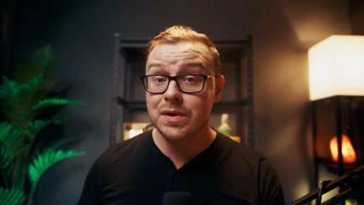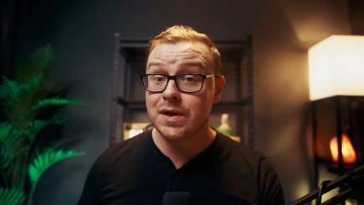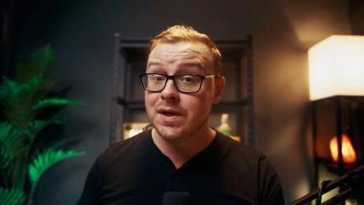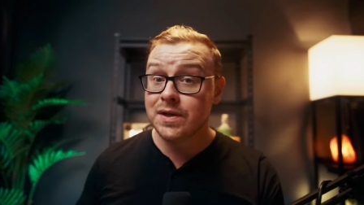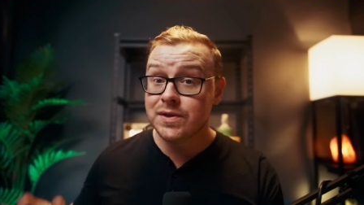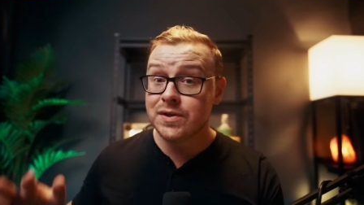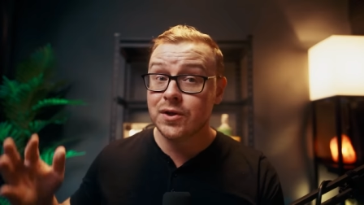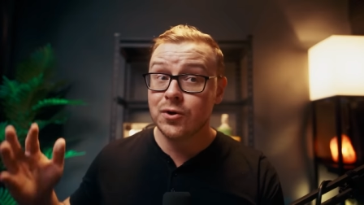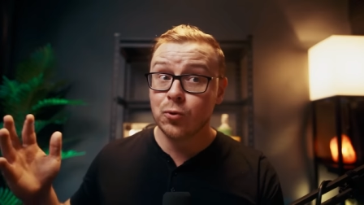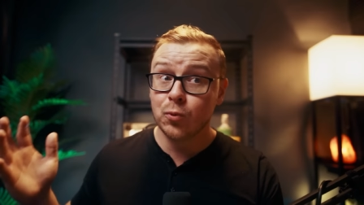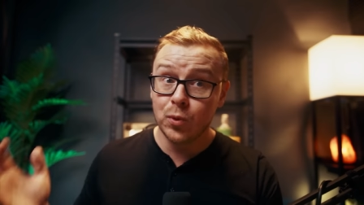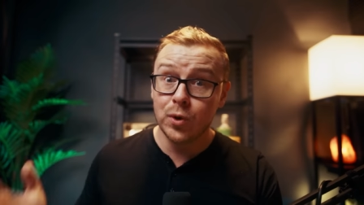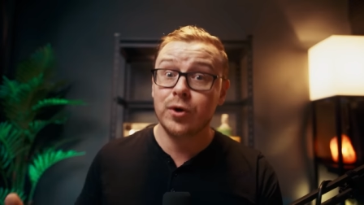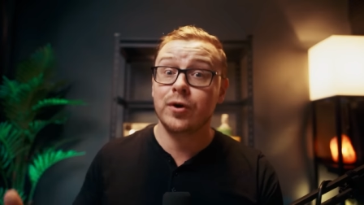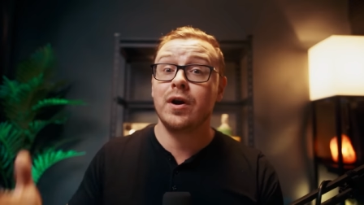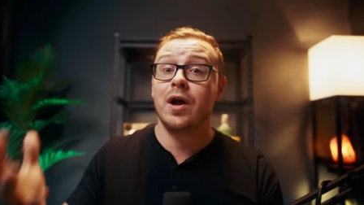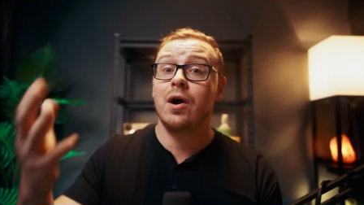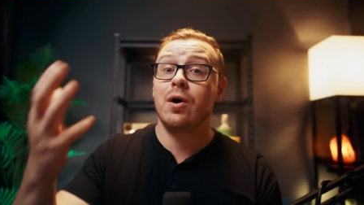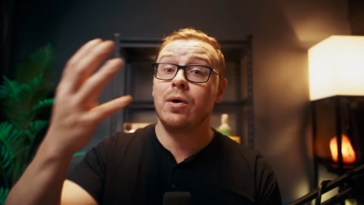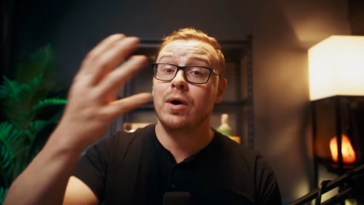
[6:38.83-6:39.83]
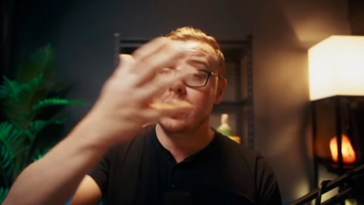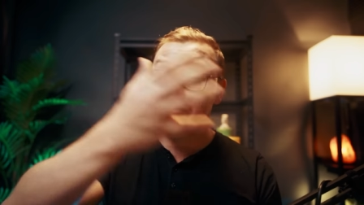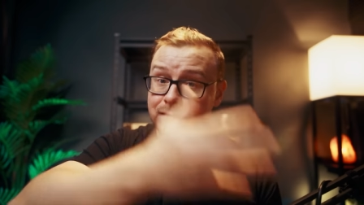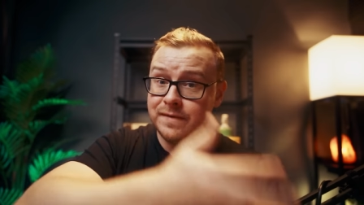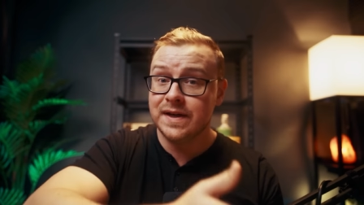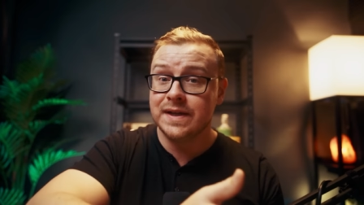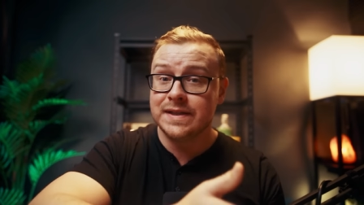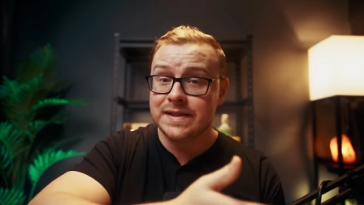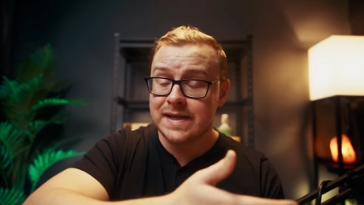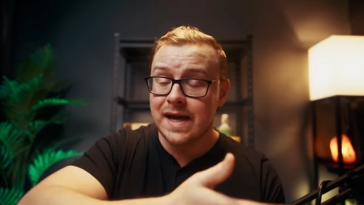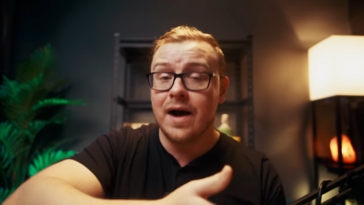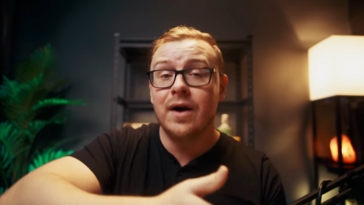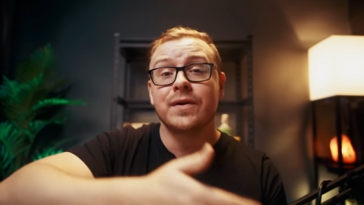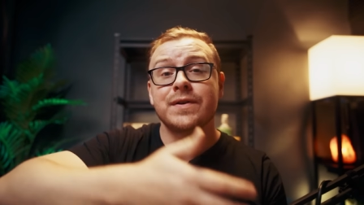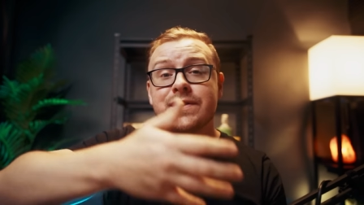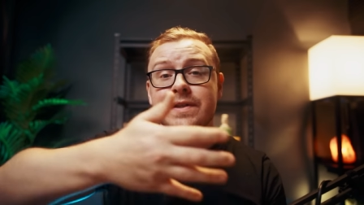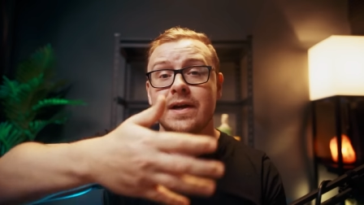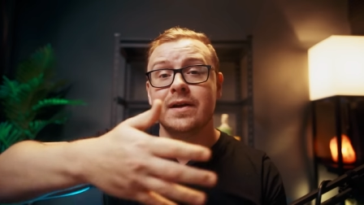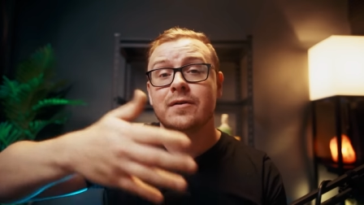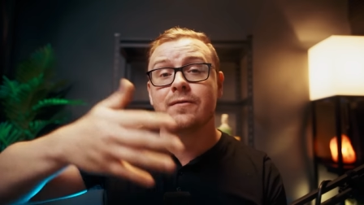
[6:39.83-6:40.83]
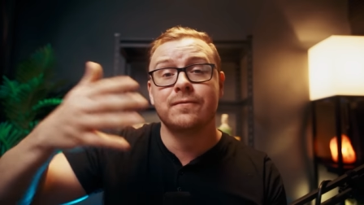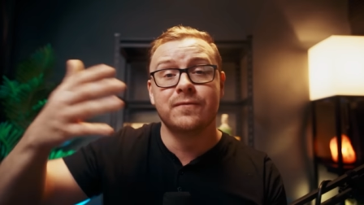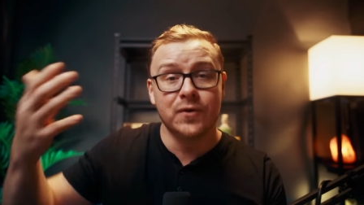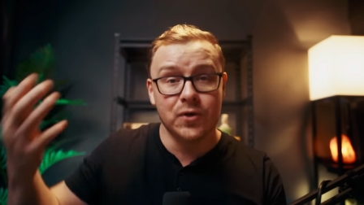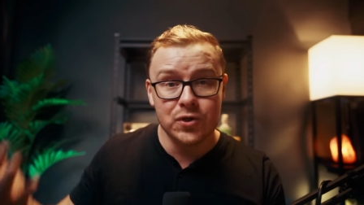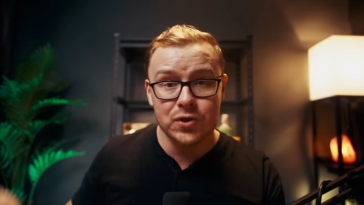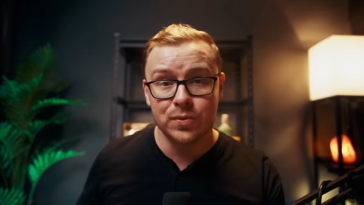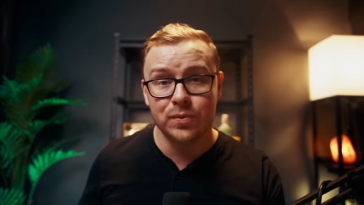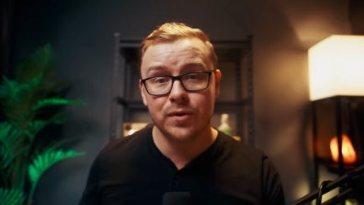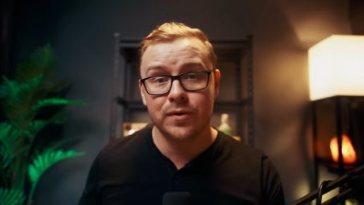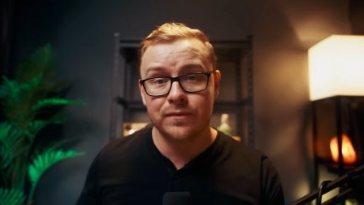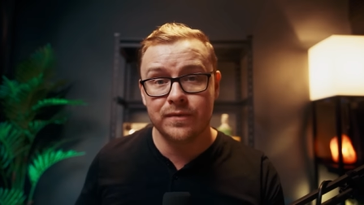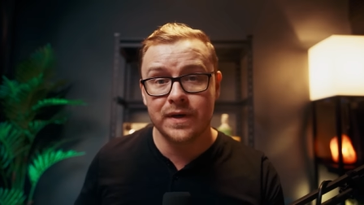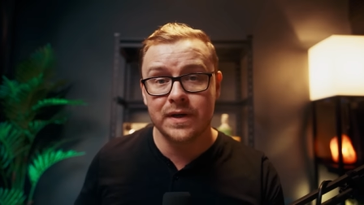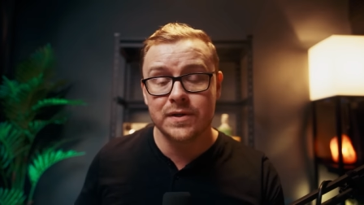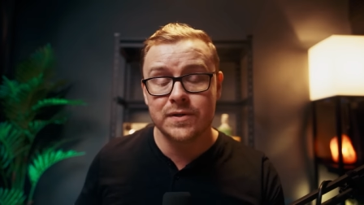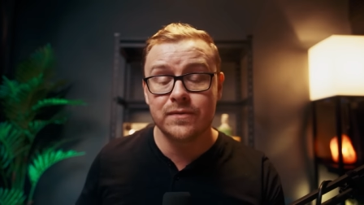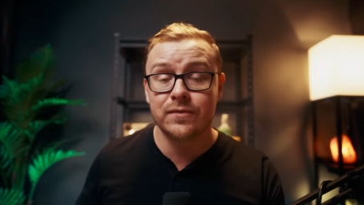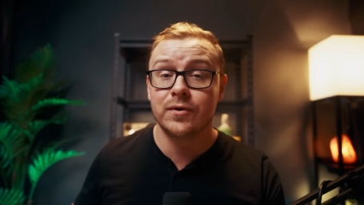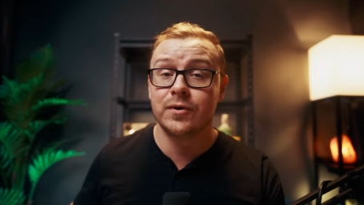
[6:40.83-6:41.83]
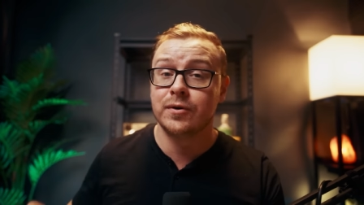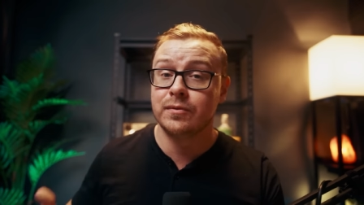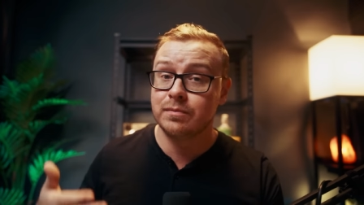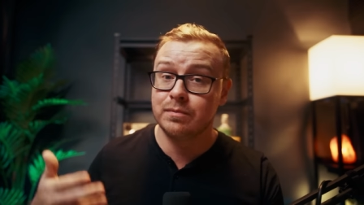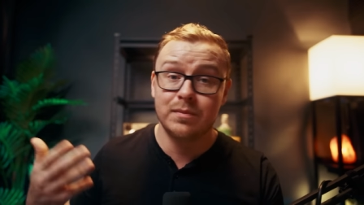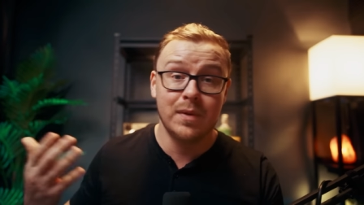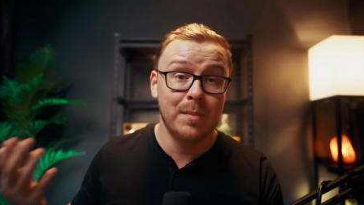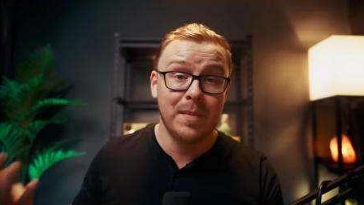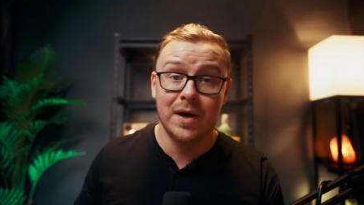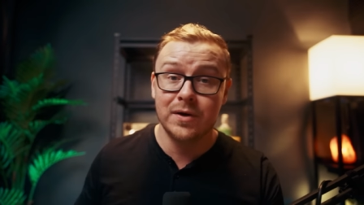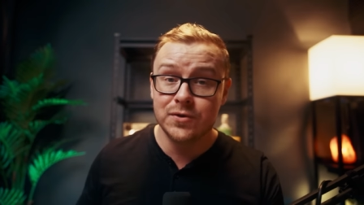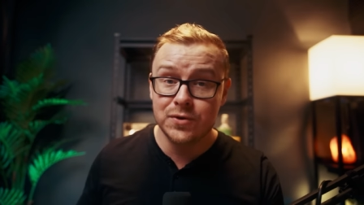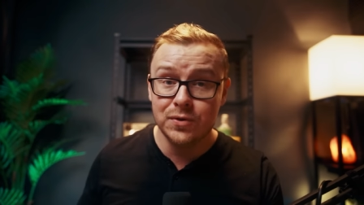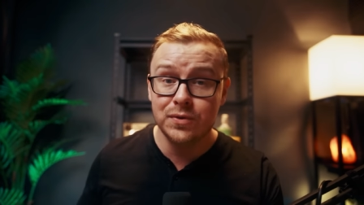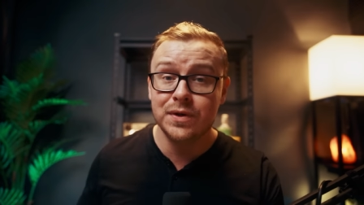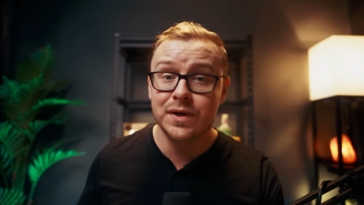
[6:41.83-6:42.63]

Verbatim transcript: because there were no events outside of virtual events for about two